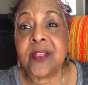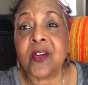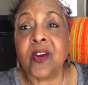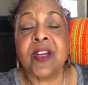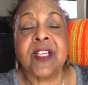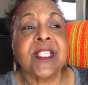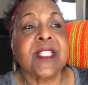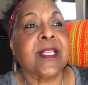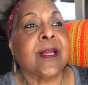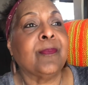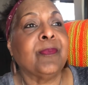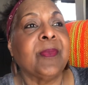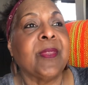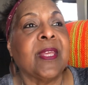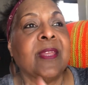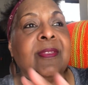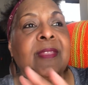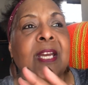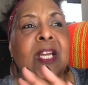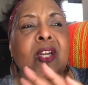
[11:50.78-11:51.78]
are something
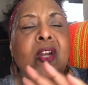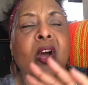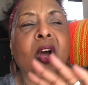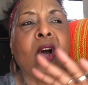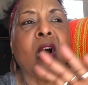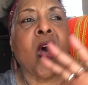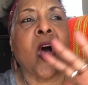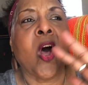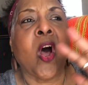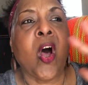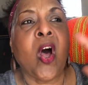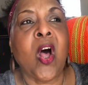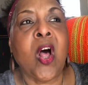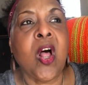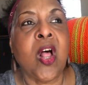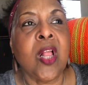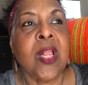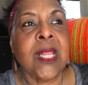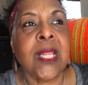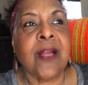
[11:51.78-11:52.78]
that
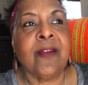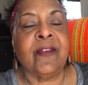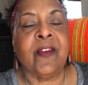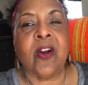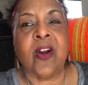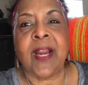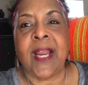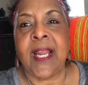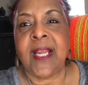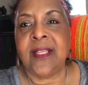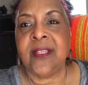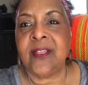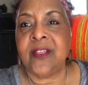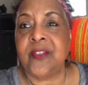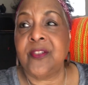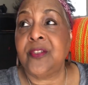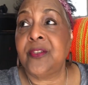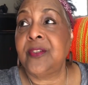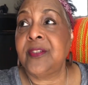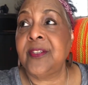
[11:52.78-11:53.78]
all of our
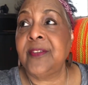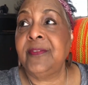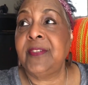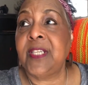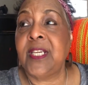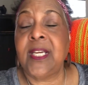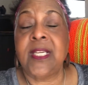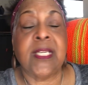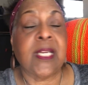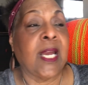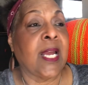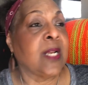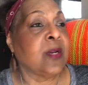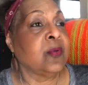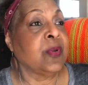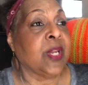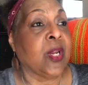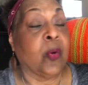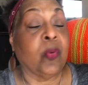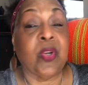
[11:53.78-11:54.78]
ancestors have done. I don't
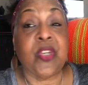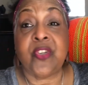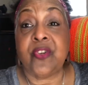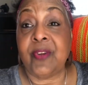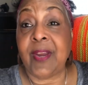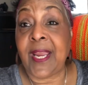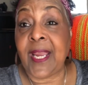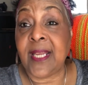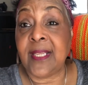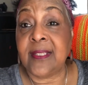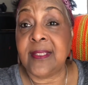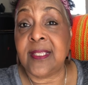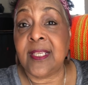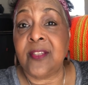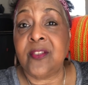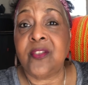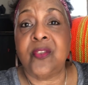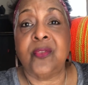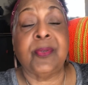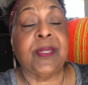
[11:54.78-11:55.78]
care what your
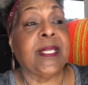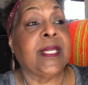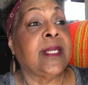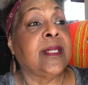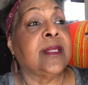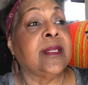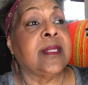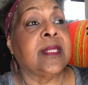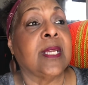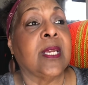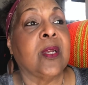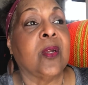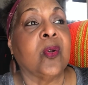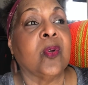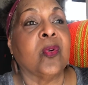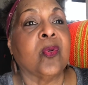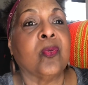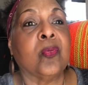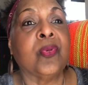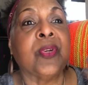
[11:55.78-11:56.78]
ancestry is.
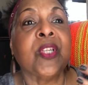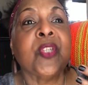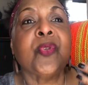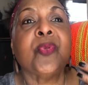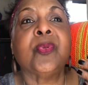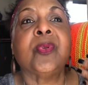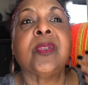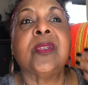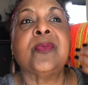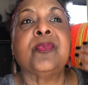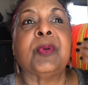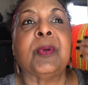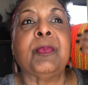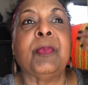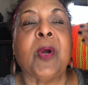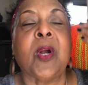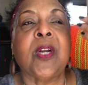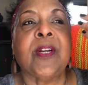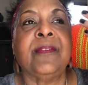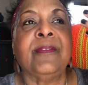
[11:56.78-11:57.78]
Rituals were
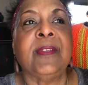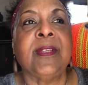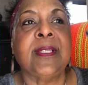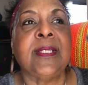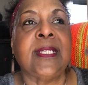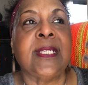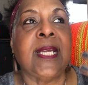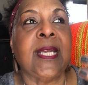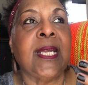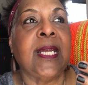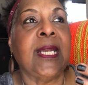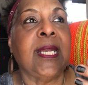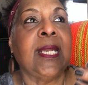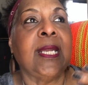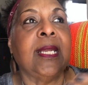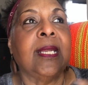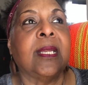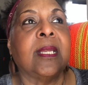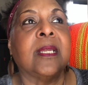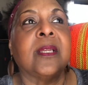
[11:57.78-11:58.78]
part of the day,
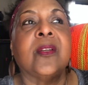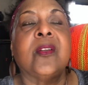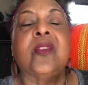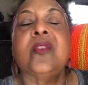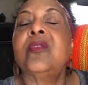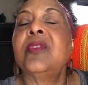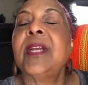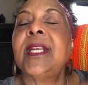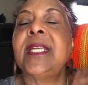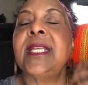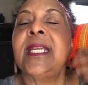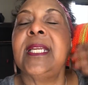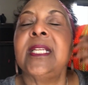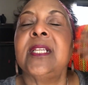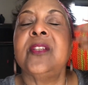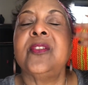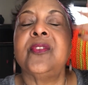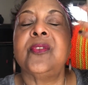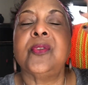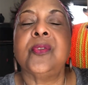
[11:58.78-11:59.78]
trying to get
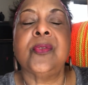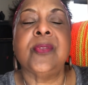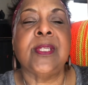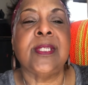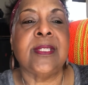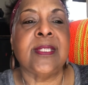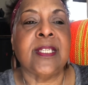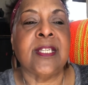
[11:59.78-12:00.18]
us through these